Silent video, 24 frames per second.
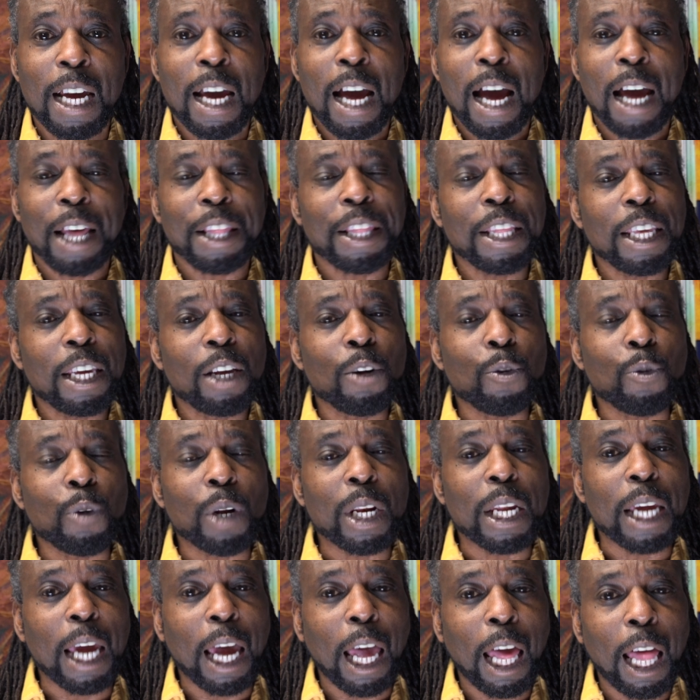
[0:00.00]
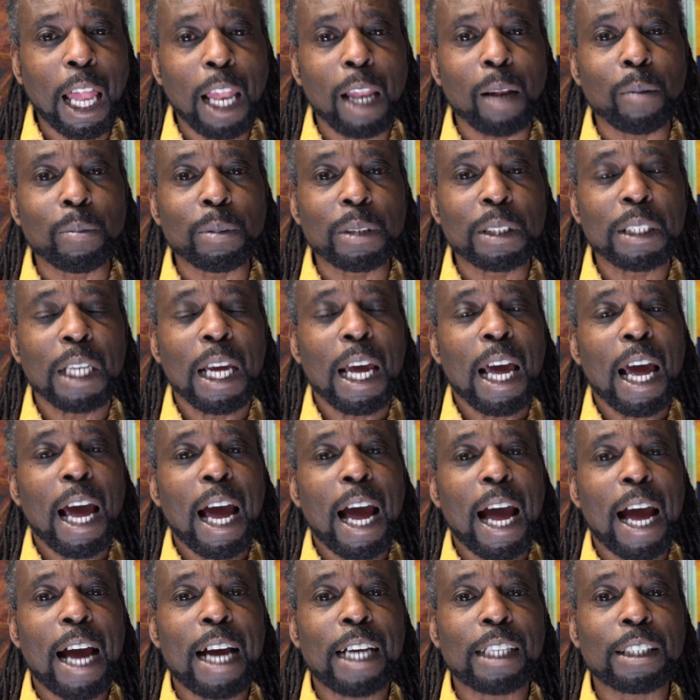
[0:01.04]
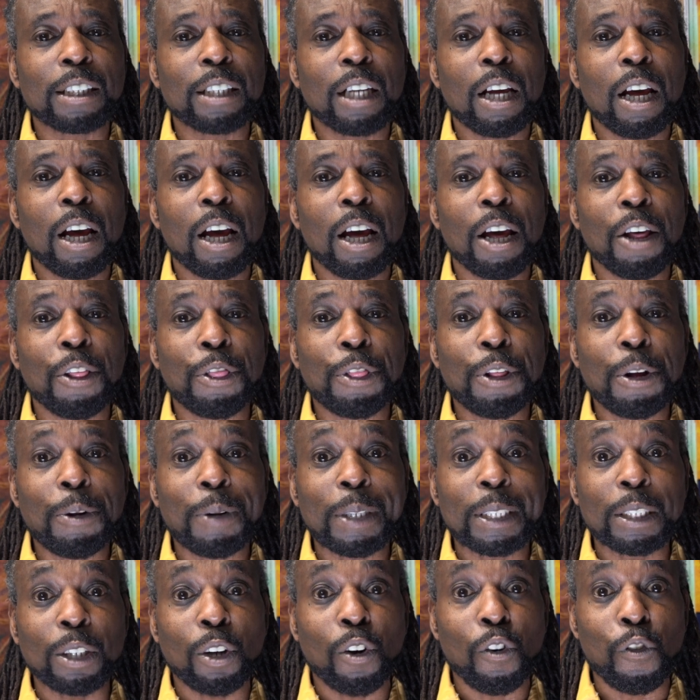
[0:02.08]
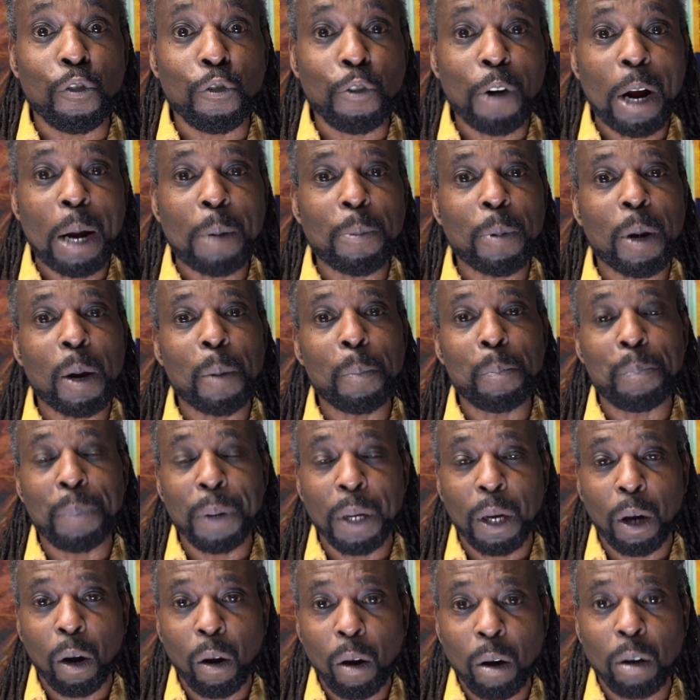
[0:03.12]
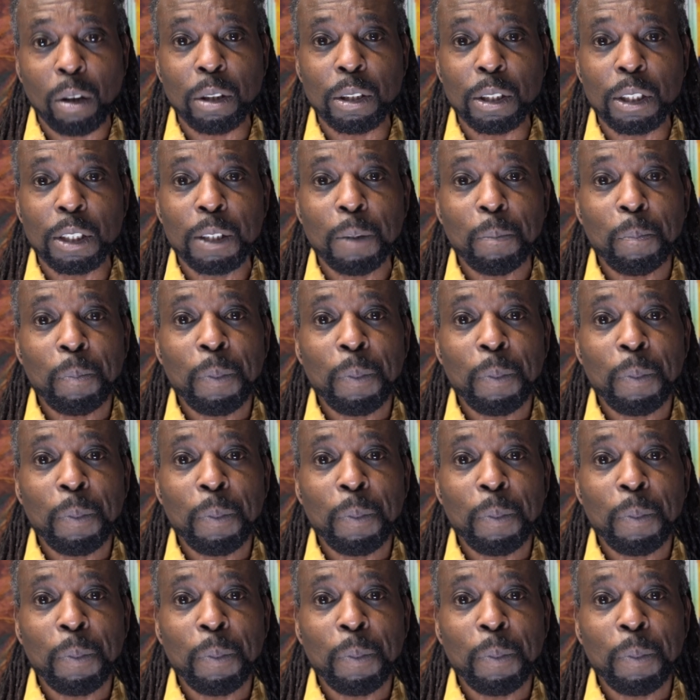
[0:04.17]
I think it really helps as a theoretical framework because